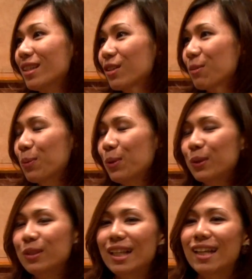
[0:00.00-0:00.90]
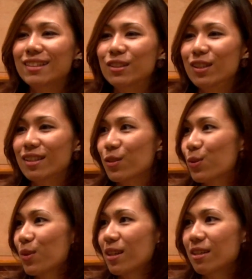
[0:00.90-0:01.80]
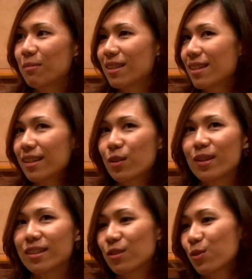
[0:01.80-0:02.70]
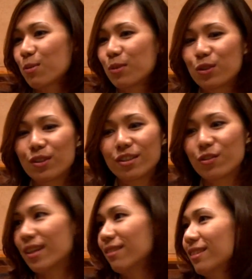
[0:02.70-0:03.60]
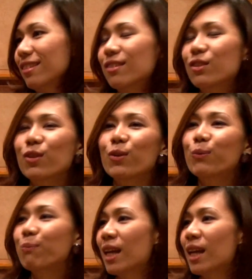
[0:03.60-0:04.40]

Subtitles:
into the pool and you got to swim, it's like you either swim or you got drowned, you know, so...